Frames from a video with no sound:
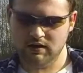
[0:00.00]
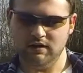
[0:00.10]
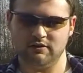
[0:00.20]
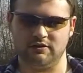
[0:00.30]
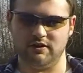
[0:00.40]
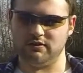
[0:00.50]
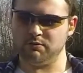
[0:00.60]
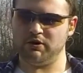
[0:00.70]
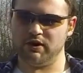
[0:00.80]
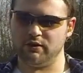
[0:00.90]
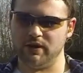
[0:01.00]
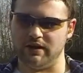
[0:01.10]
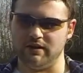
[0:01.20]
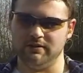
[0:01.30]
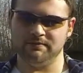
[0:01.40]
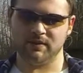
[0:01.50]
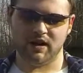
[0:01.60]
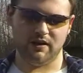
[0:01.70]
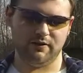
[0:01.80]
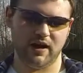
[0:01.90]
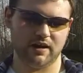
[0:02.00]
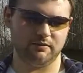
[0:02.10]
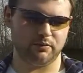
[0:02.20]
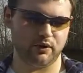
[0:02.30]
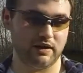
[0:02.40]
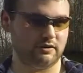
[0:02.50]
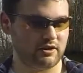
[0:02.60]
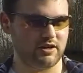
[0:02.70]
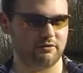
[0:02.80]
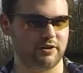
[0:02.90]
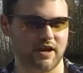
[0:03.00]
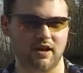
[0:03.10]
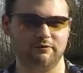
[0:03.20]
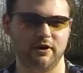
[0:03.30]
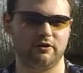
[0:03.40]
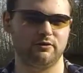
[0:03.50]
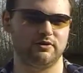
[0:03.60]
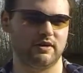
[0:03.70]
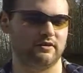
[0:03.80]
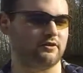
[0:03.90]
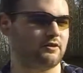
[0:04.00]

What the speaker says: So these are pretty quick. I've had pretty significant hangfires with this,